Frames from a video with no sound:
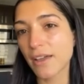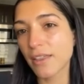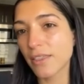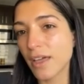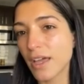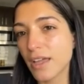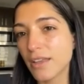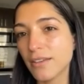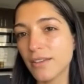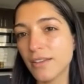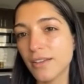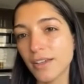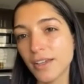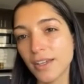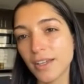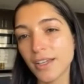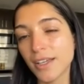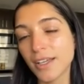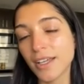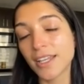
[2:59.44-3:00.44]
then.
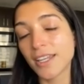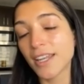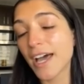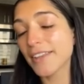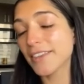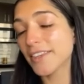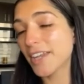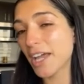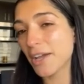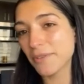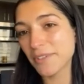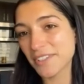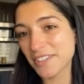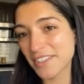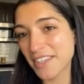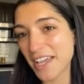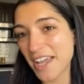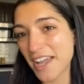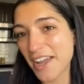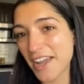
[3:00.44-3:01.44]
Not that I was
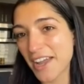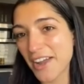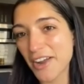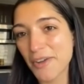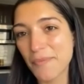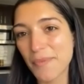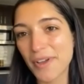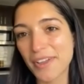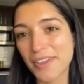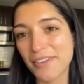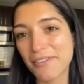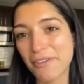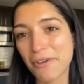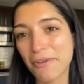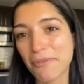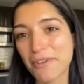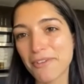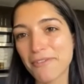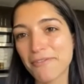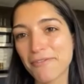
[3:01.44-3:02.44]
there, but
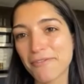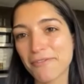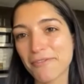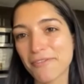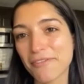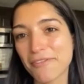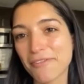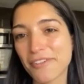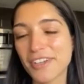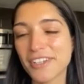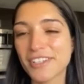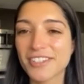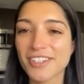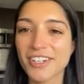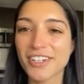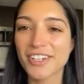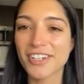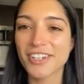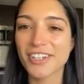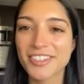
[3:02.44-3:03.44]
we've
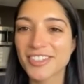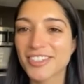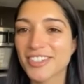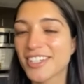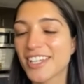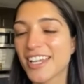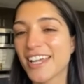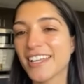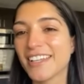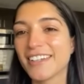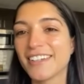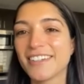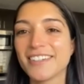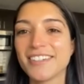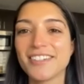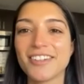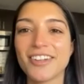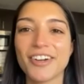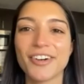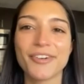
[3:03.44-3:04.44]
researched and,
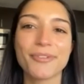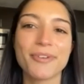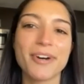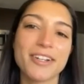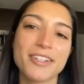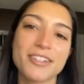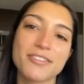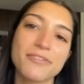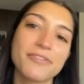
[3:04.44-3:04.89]
watched